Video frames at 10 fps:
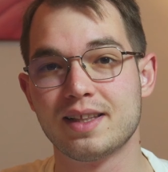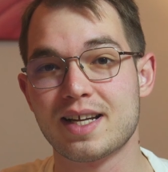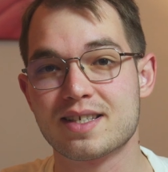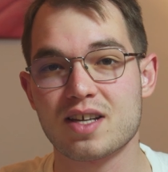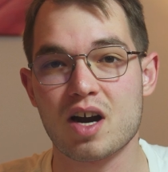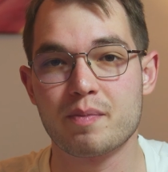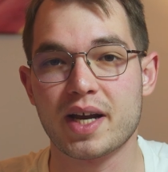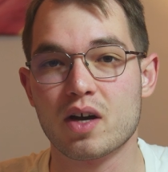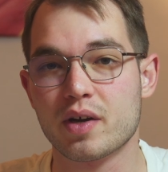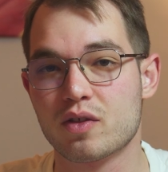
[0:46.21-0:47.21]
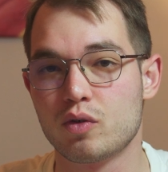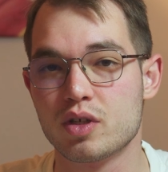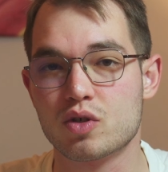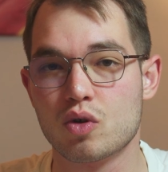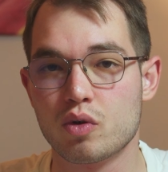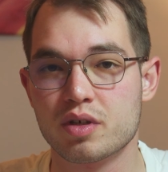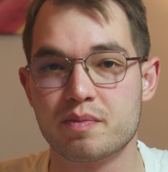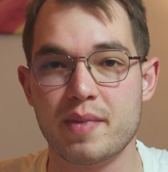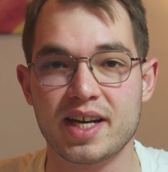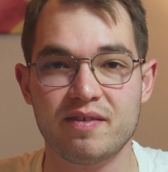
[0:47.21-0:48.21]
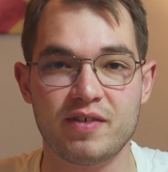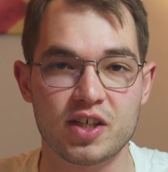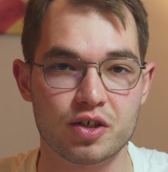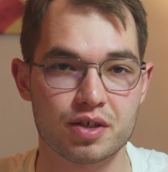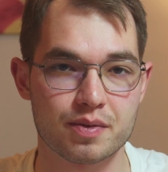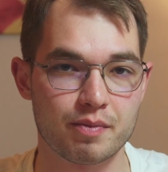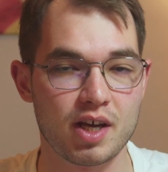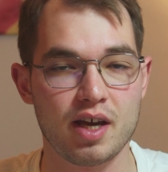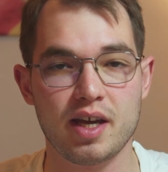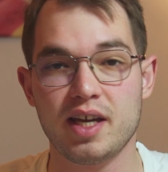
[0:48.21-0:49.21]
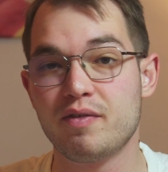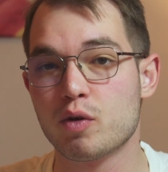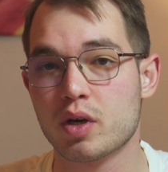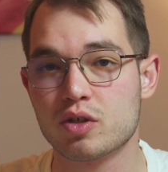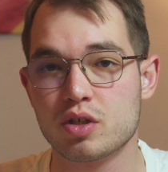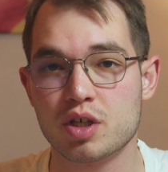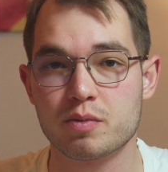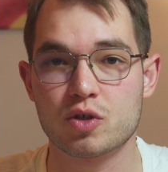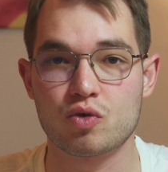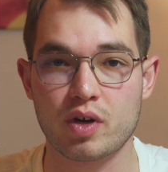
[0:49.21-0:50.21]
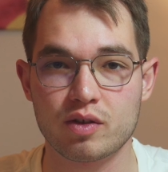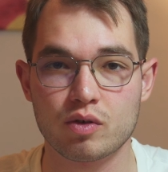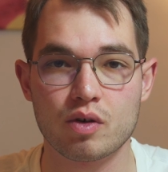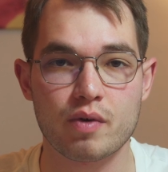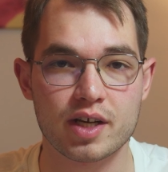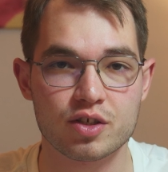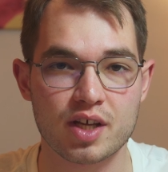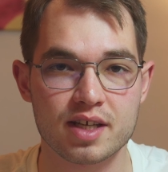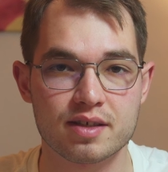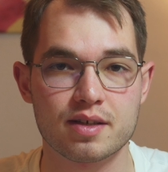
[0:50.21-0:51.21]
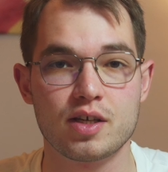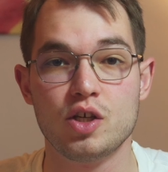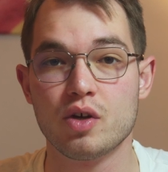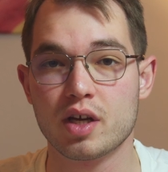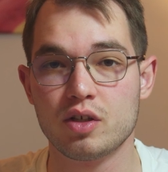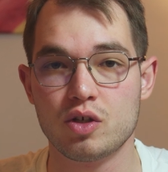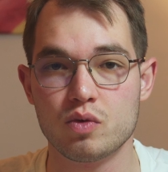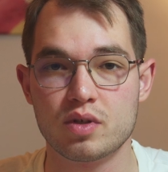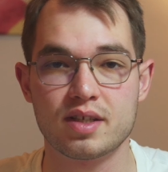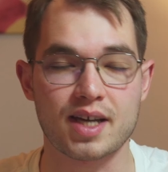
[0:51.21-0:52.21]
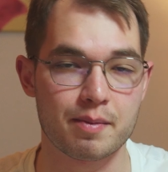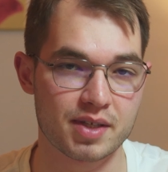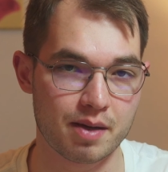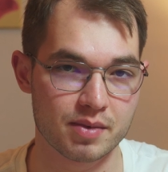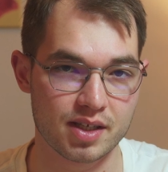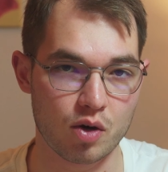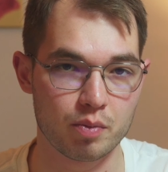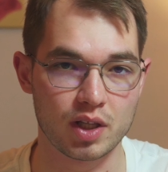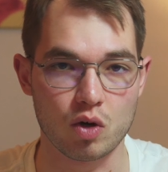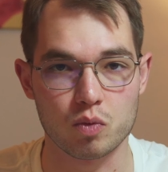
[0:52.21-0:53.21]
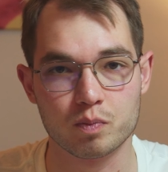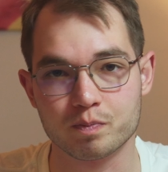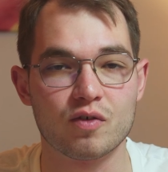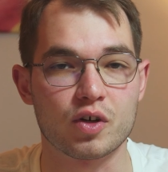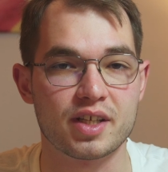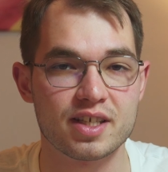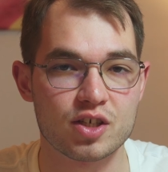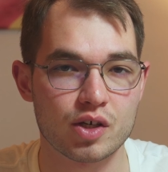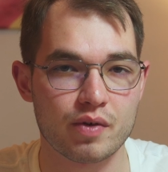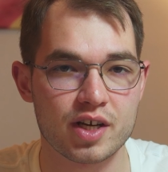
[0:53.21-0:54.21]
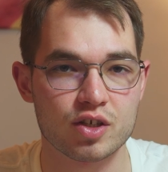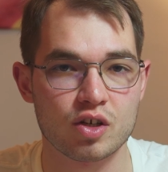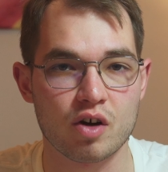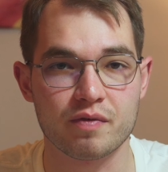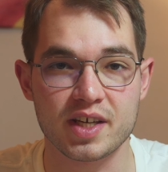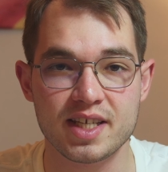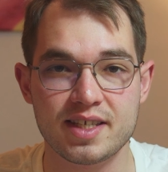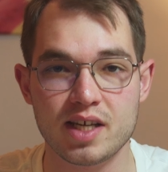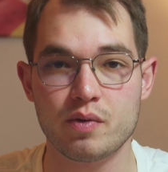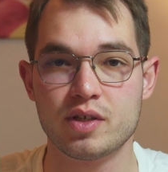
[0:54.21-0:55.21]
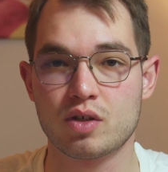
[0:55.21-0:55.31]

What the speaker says: Let's start by going through the scooter's many features. If you want to jump straight to the range tests, you can use the timestamps down below. For this generation of E-Series